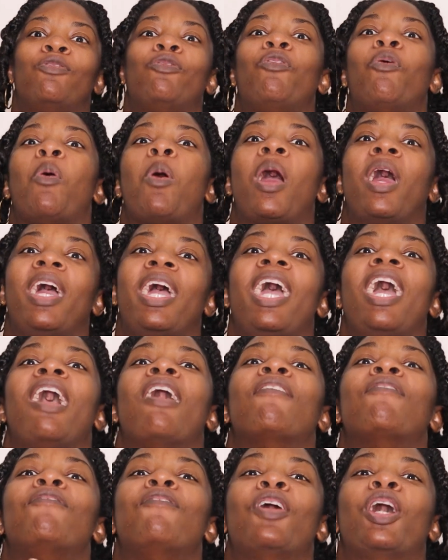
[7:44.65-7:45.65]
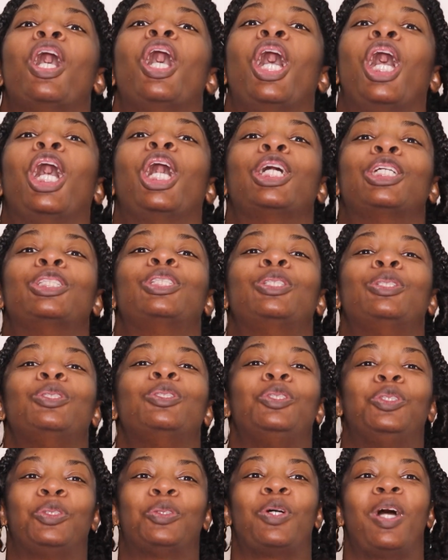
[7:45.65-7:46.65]
forever to
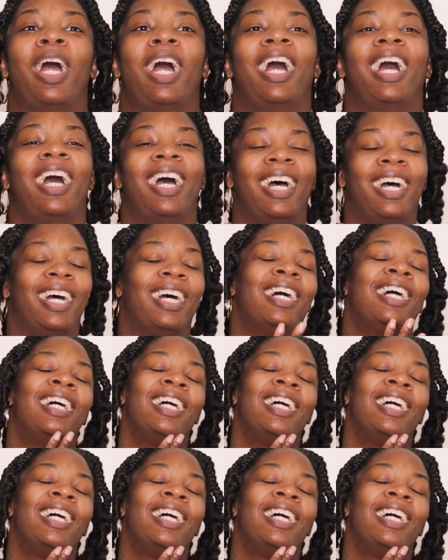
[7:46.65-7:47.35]
dry.